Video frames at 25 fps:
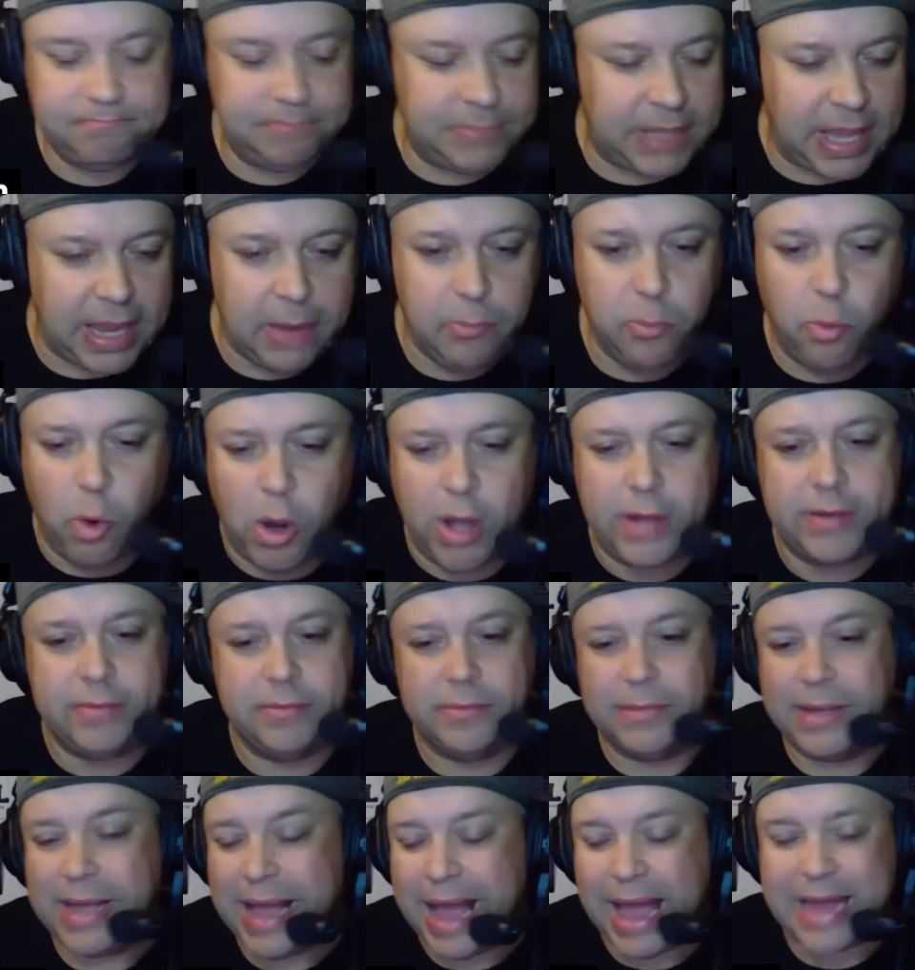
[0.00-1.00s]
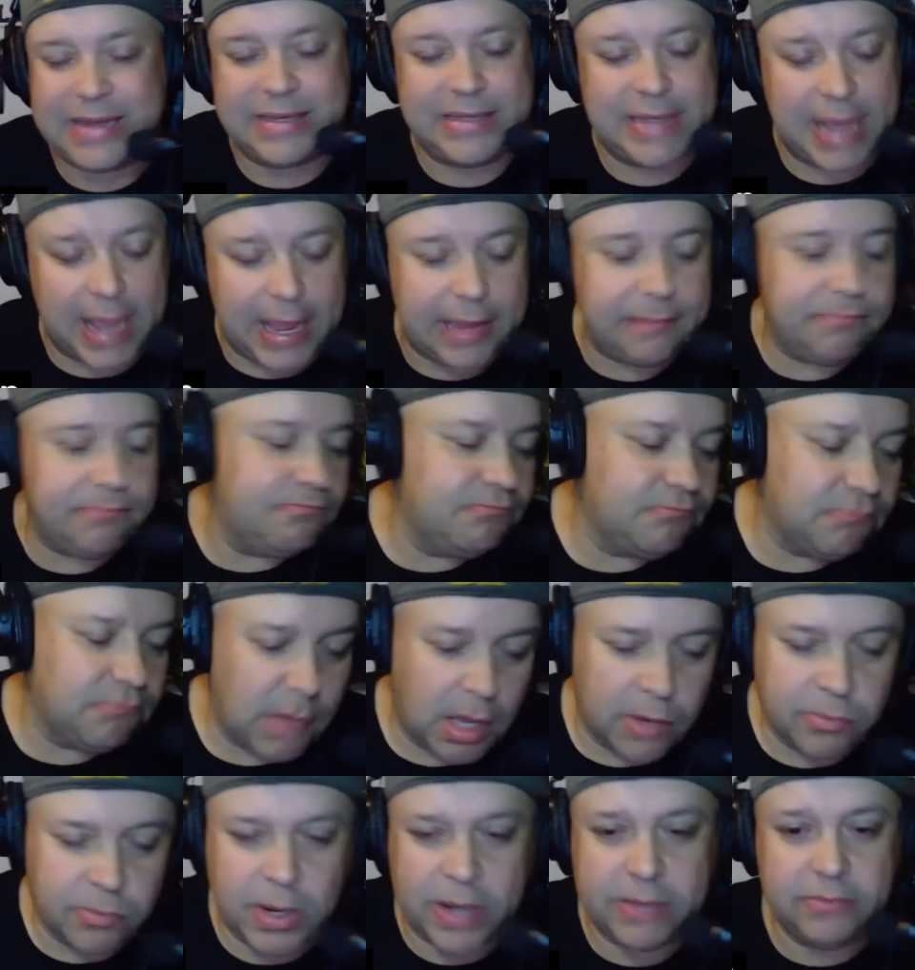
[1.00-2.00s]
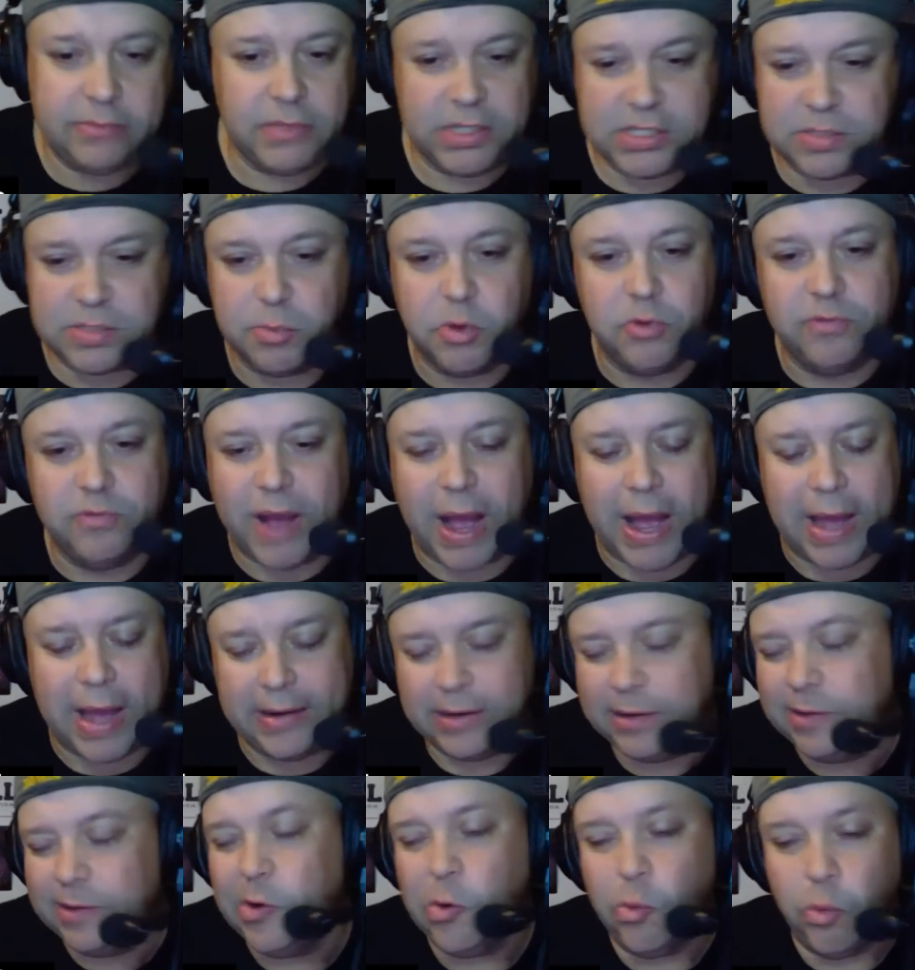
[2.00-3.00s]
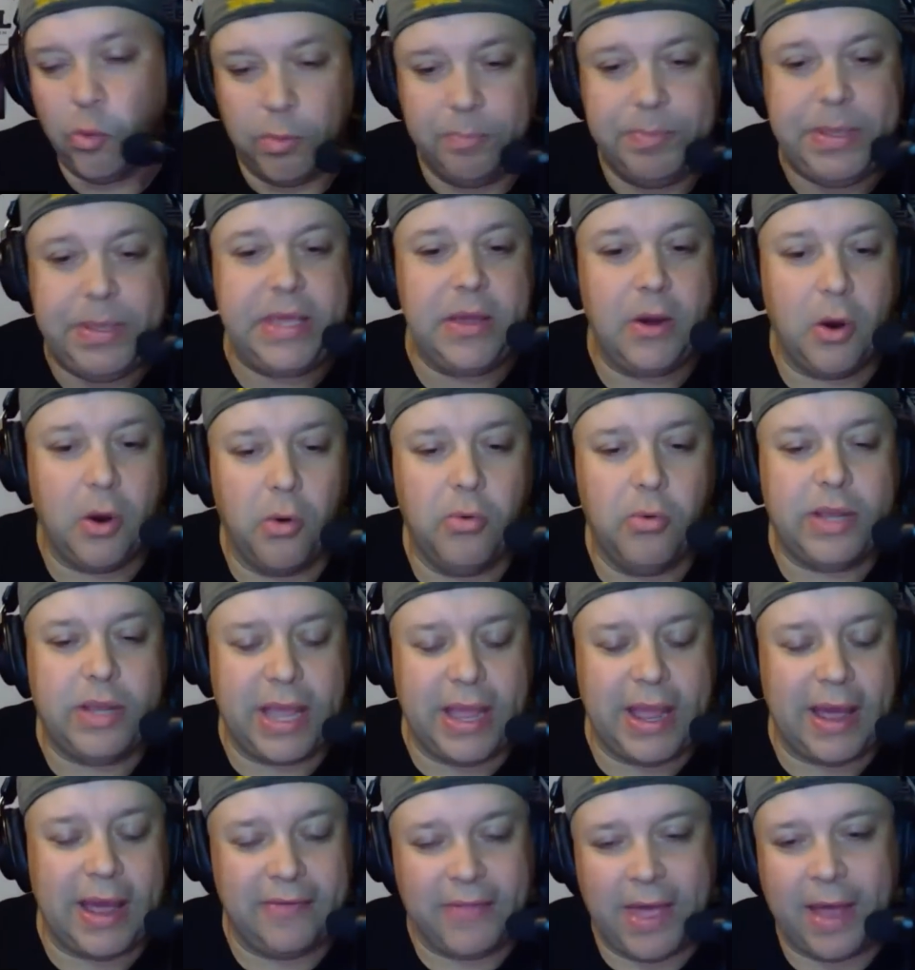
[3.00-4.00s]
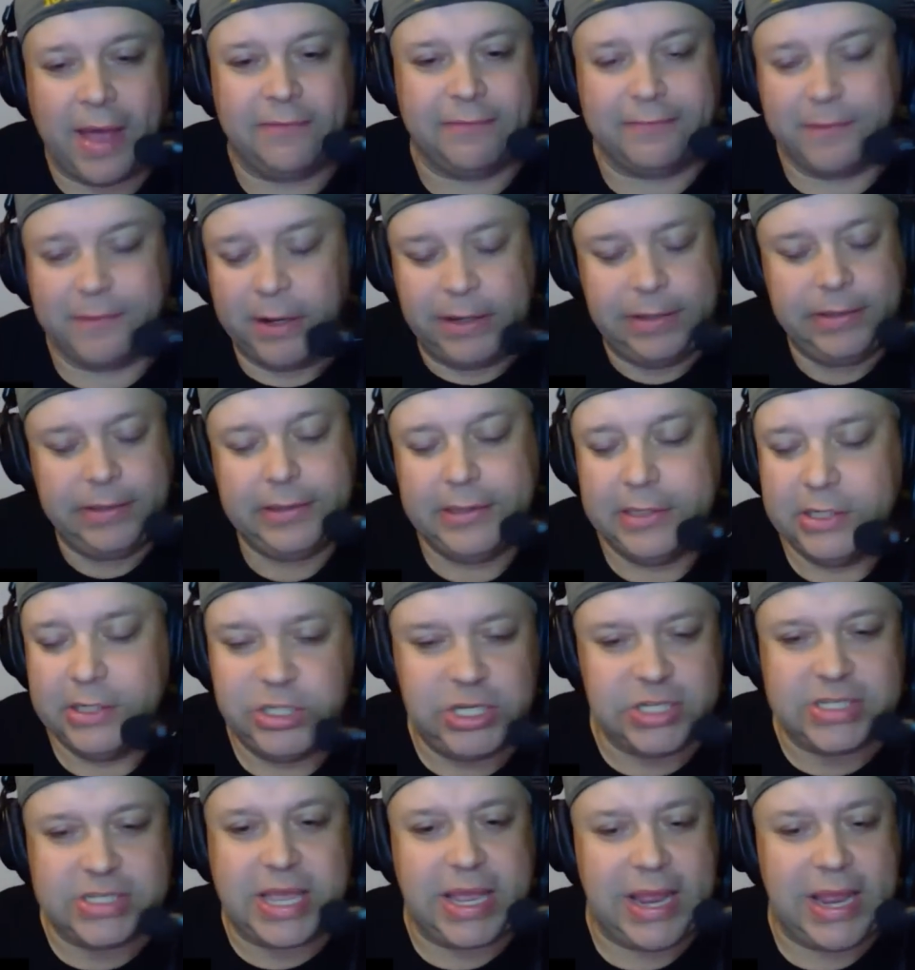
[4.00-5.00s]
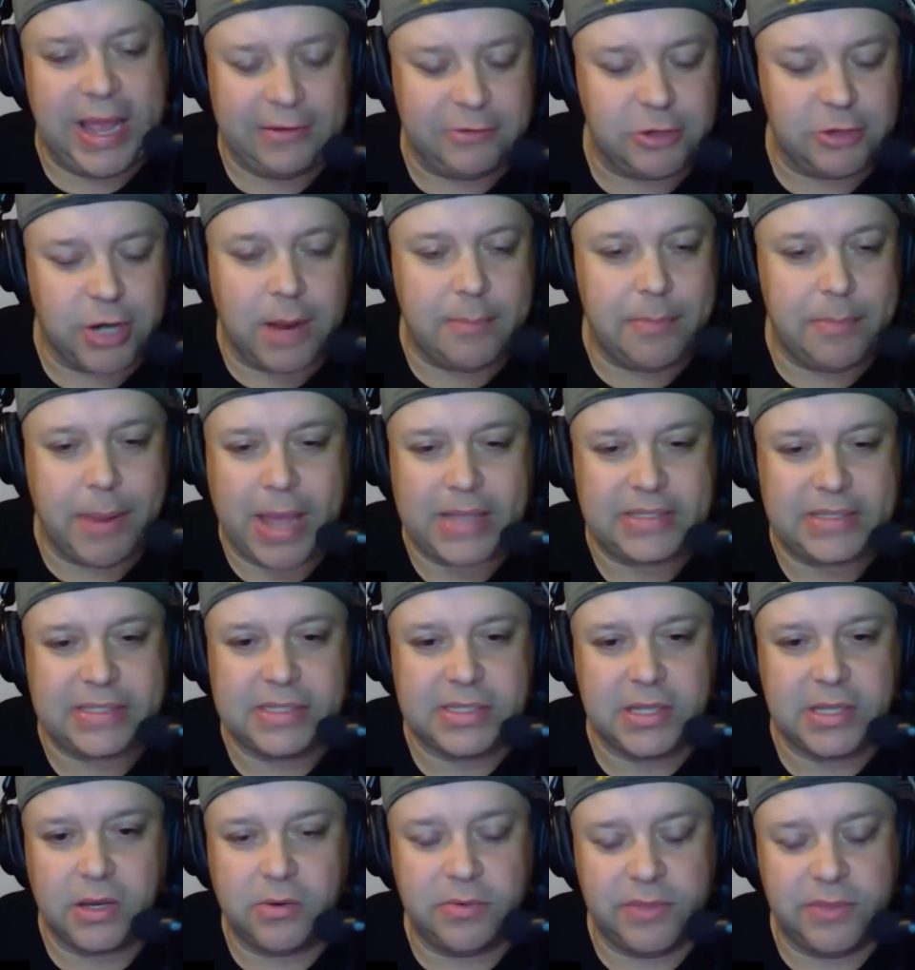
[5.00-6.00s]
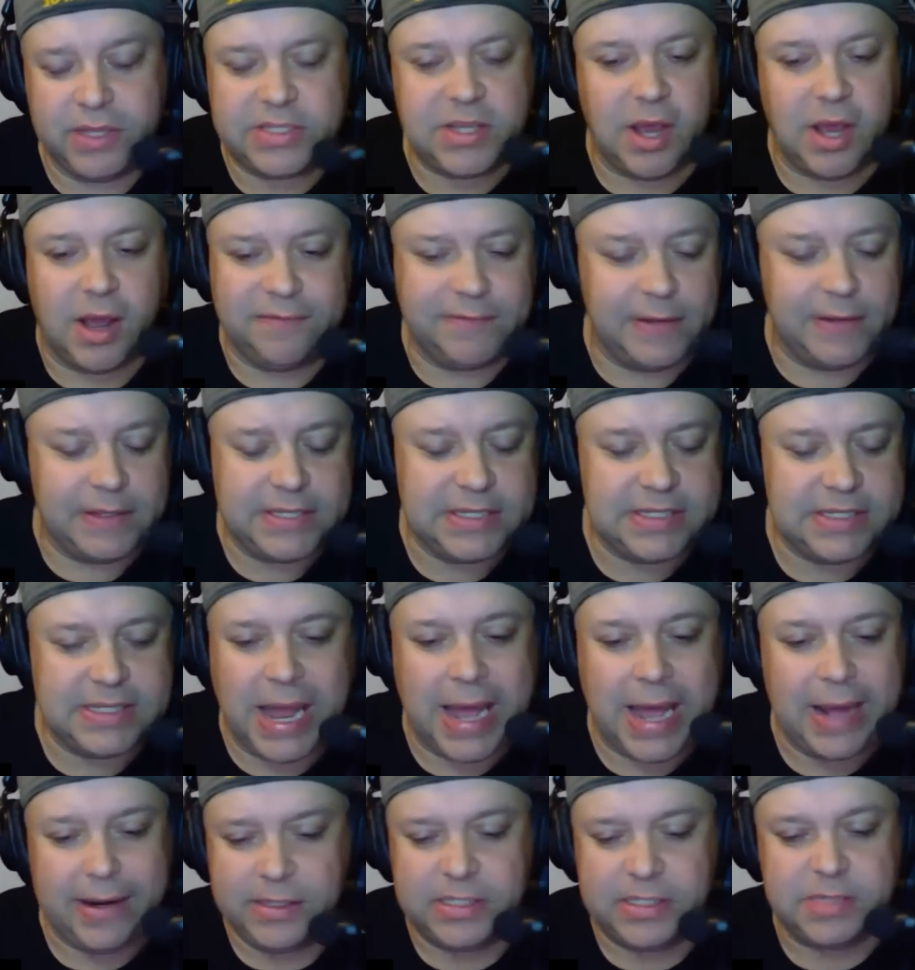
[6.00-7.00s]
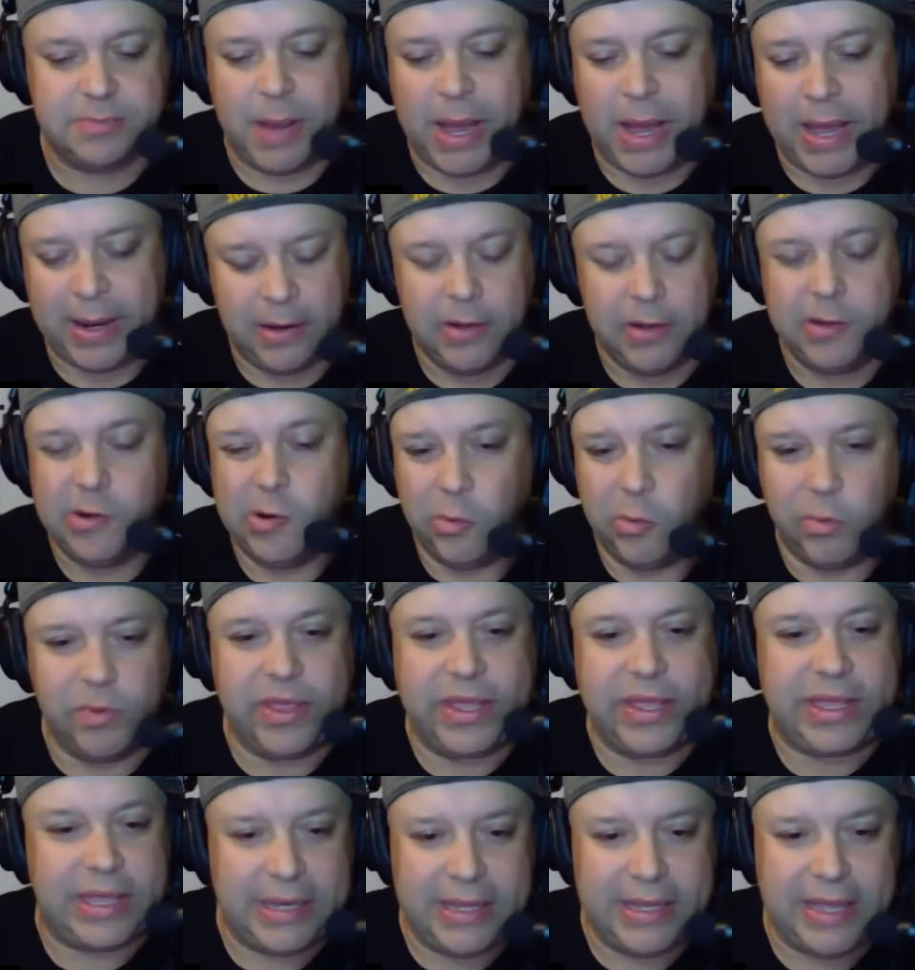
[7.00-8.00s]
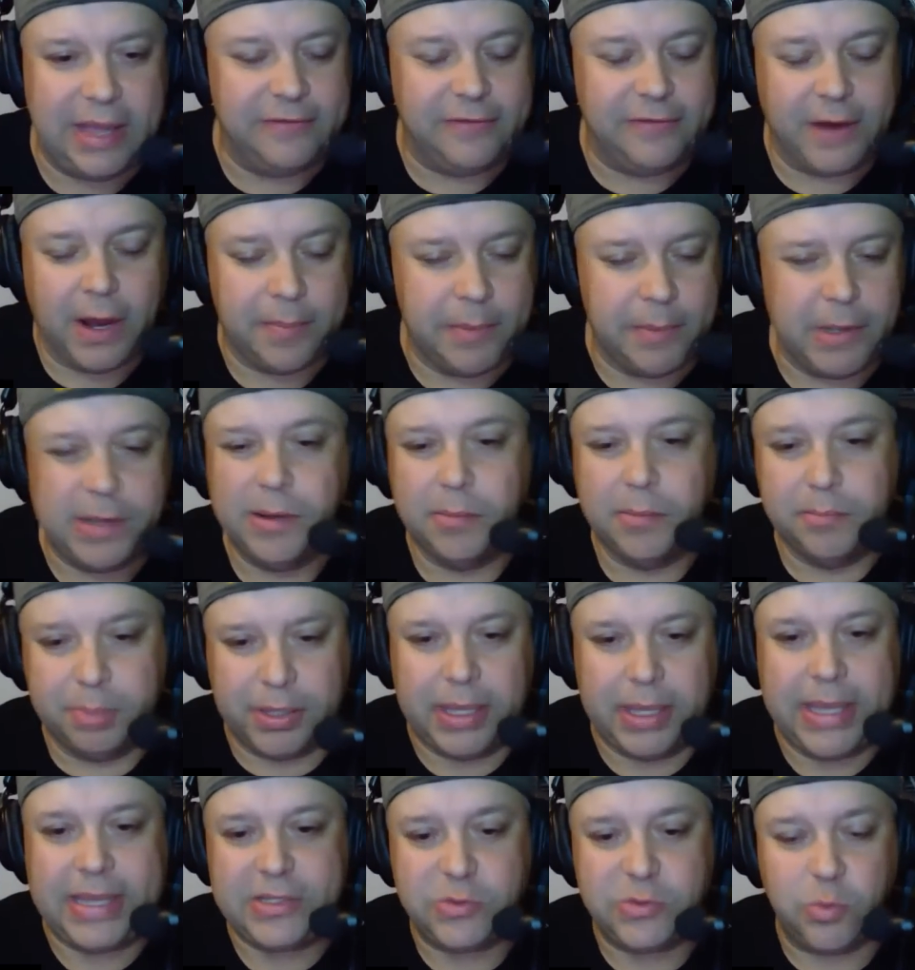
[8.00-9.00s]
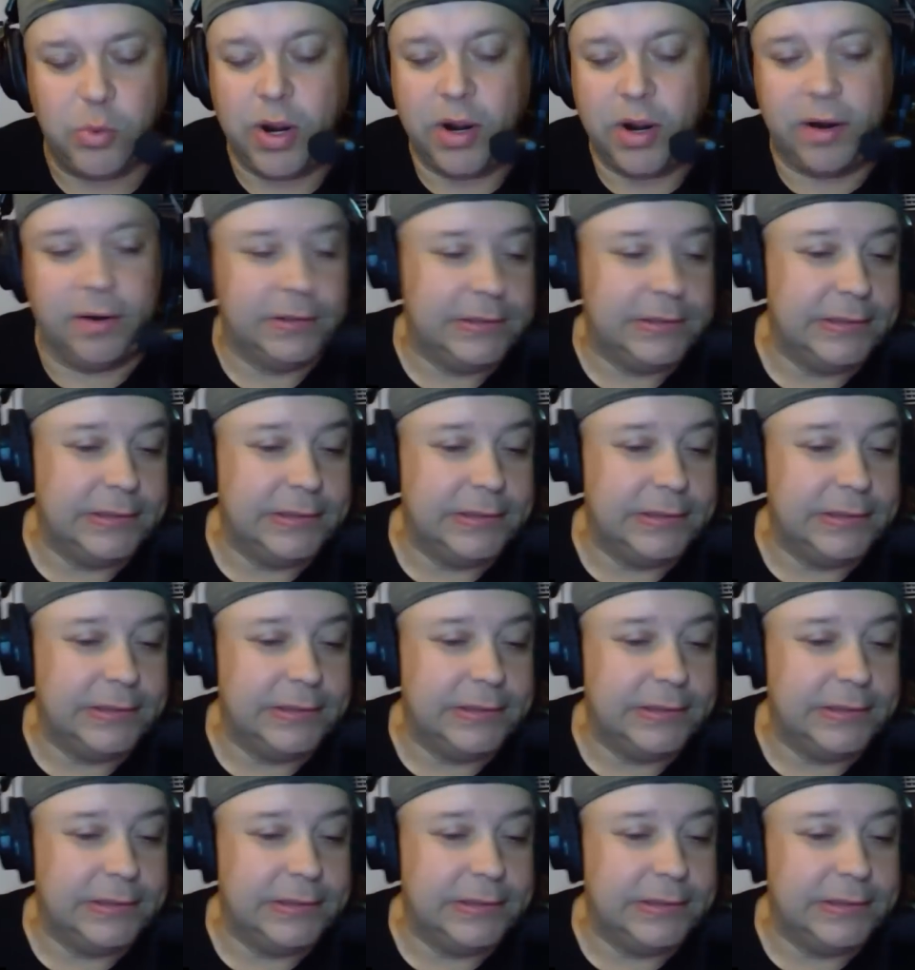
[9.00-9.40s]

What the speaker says: Game 1, hot day. All right, let's move on. We'll be okay on that front. Just can't have drop passes, though. This offense is not in a spot where they can give up plays where